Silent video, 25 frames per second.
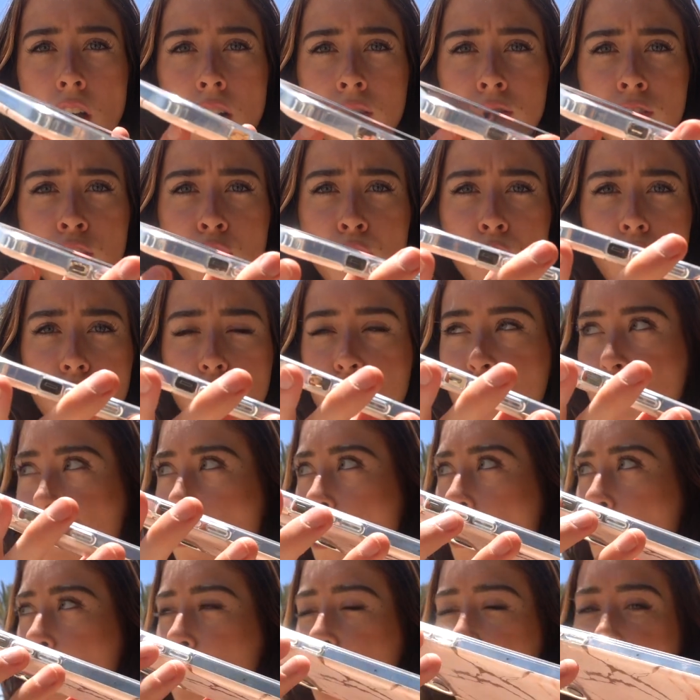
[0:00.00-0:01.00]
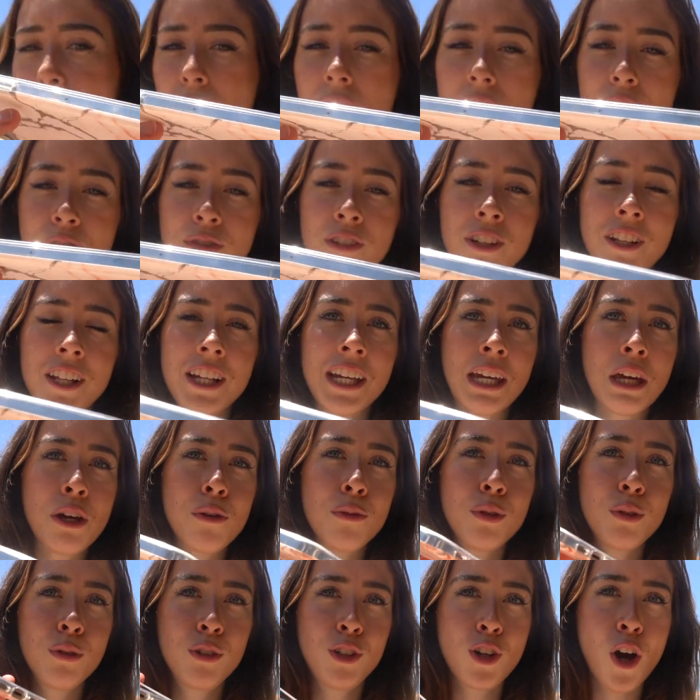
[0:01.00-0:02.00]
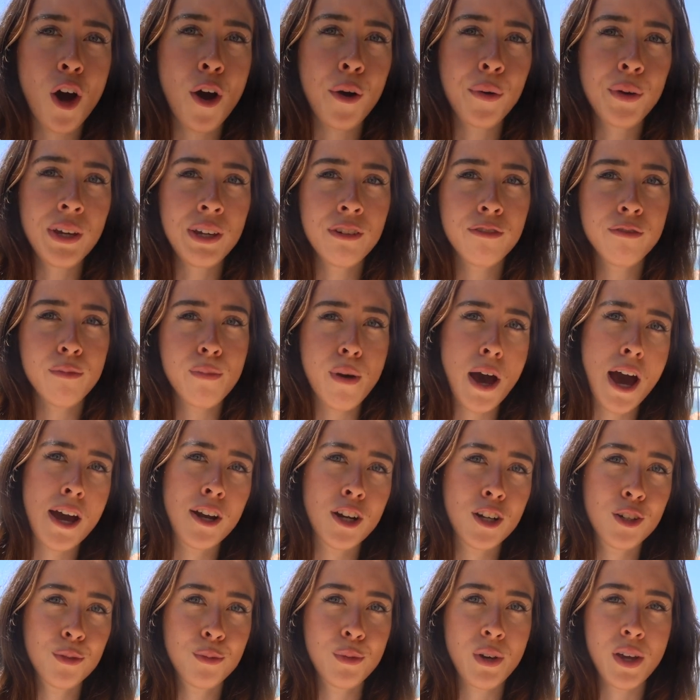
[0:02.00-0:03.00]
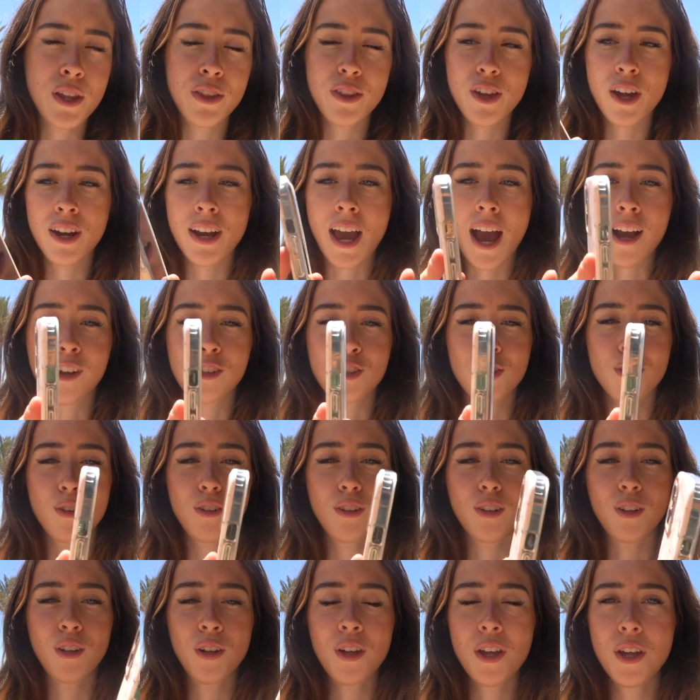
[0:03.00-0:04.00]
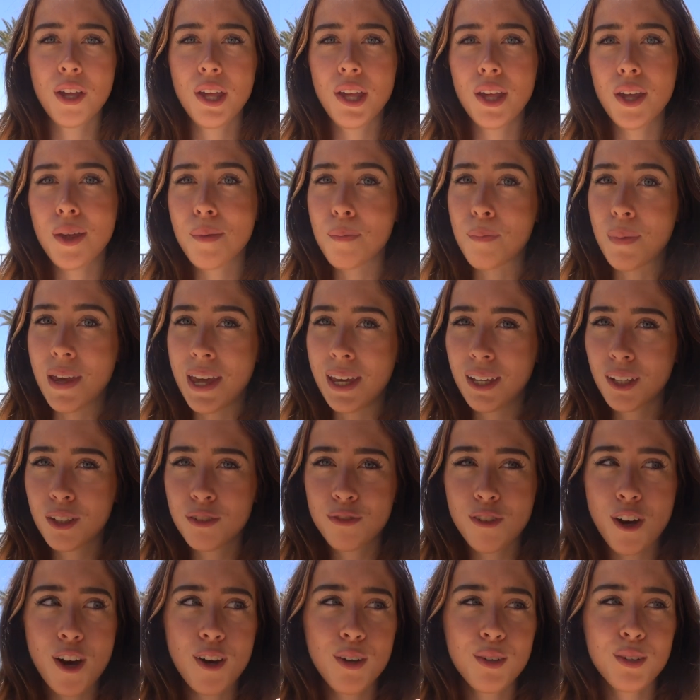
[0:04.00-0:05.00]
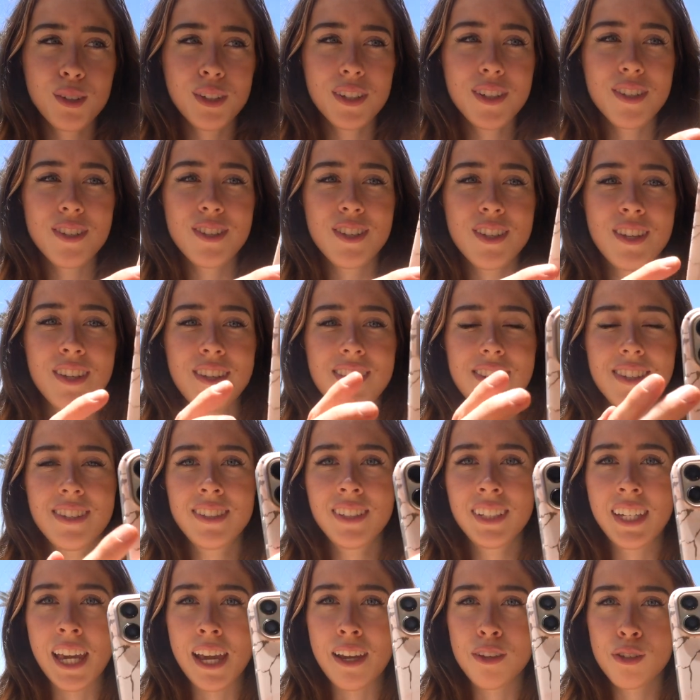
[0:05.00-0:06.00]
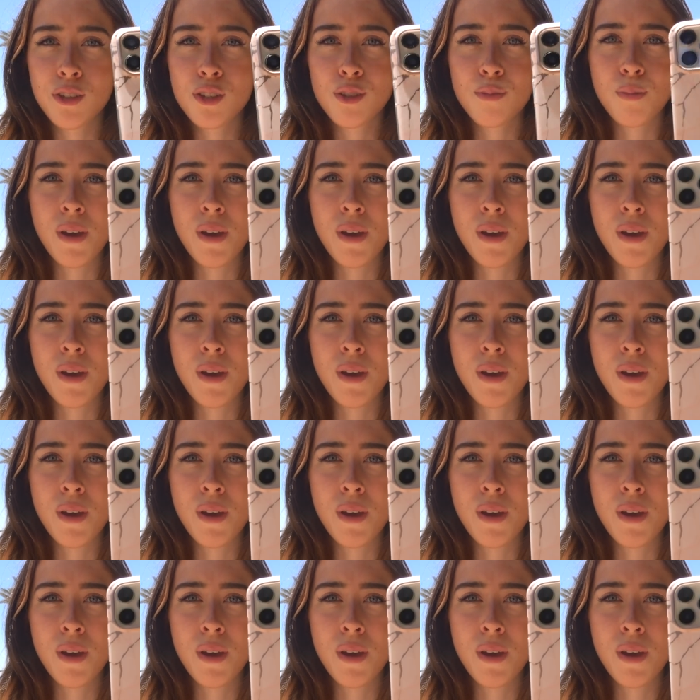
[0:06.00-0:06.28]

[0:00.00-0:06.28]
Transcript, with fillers: of your phone, but I feel like it would go even better with an actual pink phone since the case is